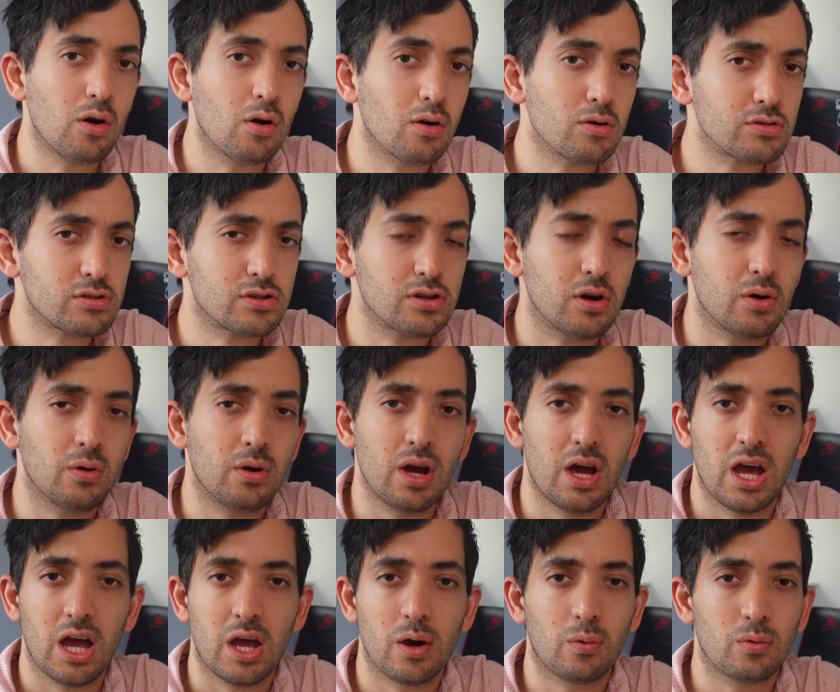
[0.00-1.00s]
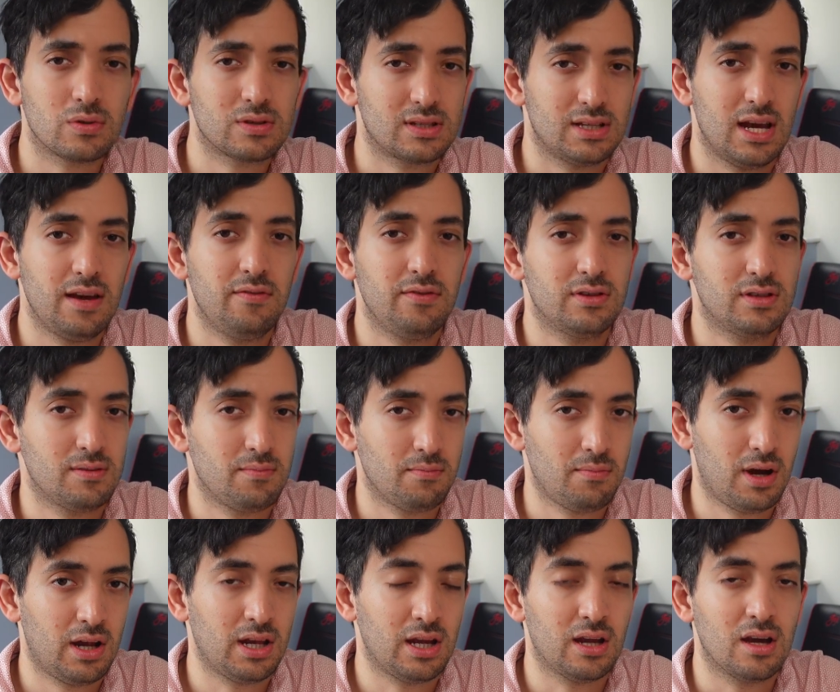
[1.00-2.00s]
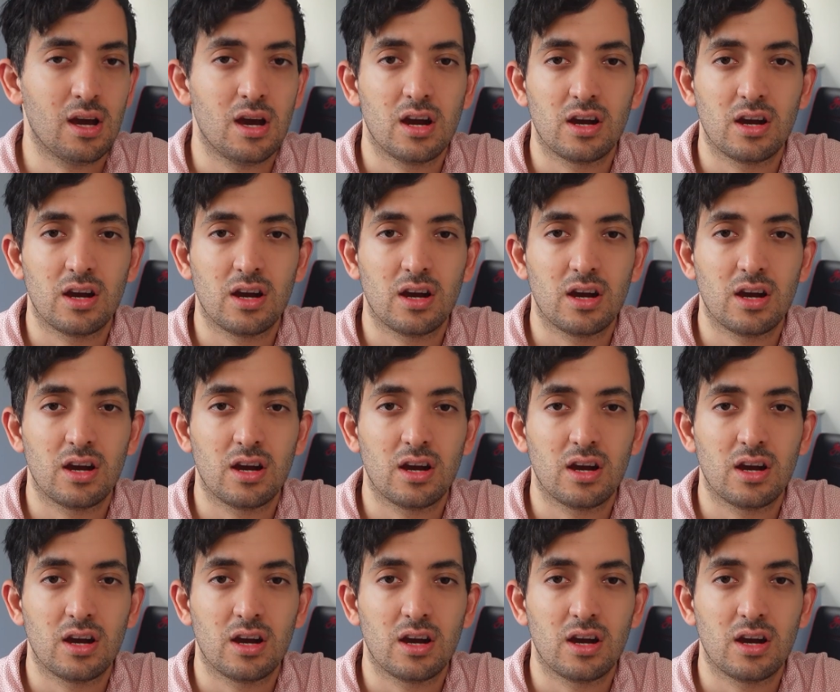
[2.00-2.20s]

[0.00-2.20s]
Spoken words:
Also, it will save you some money